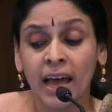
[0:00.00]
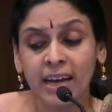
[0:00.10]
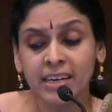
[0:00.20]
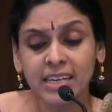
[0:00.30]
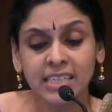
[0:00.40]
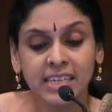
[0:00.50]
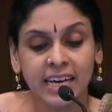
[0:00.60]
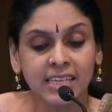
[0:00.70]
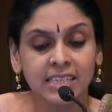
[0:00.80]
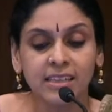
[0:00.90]
Hegde
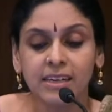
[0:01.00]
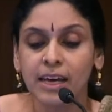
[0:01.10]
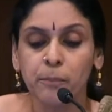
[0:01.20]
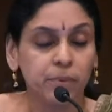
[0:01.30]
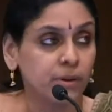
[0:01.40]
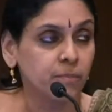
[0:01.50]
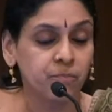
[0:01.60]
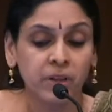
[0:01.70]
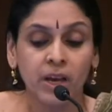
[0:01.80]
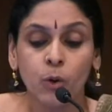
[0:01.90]
stakes in the temple,
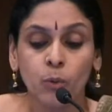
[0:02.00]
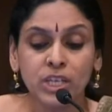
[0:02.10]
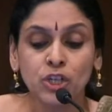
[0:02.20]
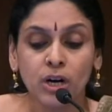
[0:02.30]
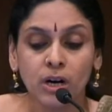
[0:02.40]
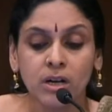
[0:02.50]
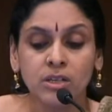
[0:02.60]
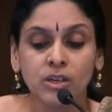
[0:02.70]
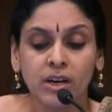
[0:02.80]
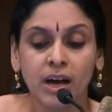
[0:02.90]
which
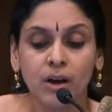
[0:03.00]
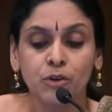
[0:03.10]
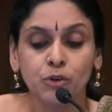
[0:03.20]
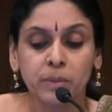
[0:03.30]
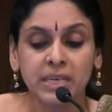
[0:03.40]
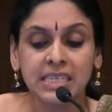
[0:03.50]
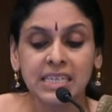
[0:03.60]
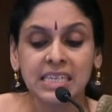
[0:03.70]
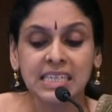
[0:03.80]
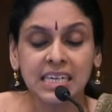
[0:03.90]
earns around
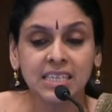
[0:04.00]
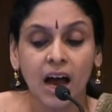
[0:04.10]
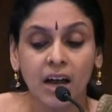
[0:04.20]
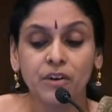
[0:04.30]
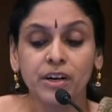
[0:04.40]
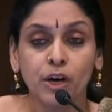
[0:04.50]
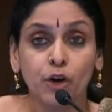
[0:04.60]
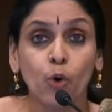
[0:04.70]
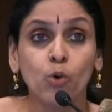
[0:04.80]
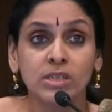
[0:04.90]
rupees 600
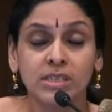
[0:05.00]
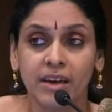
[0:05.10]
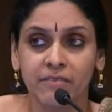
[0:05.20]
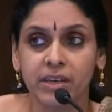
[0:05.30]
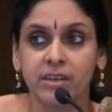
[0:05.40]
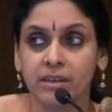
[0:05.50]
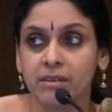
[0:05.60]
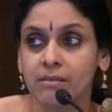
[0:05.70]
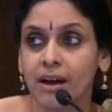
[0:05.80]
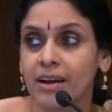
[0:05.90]
crores every
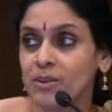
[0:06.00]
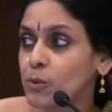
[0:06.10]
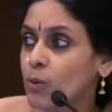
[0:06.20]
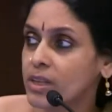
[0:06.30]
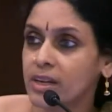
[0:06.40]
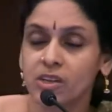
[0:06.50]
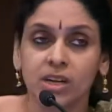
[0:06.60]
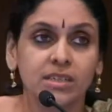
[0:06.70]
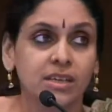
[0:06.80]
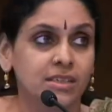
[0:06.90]
year. I don't know what that
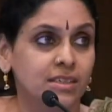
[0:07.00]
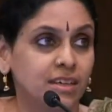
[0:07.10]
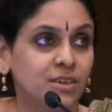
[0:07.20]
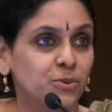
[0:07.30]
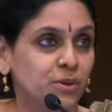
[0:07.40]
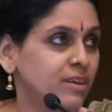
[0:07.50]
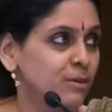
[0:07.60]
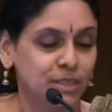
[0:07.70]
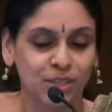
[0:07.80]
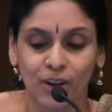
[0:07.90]
translates into in
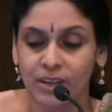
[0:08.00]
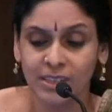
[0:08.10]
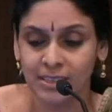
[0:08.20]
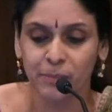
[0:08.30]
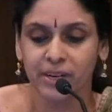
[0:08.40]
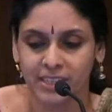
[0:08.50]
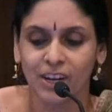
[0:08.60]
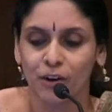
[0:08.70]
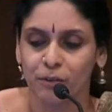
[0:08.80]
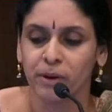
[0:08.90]
US dollars, but it's
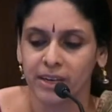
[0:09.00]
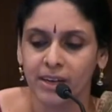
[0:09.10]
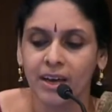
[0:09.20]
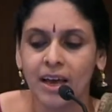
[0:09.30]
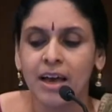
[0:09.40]
a lot of money.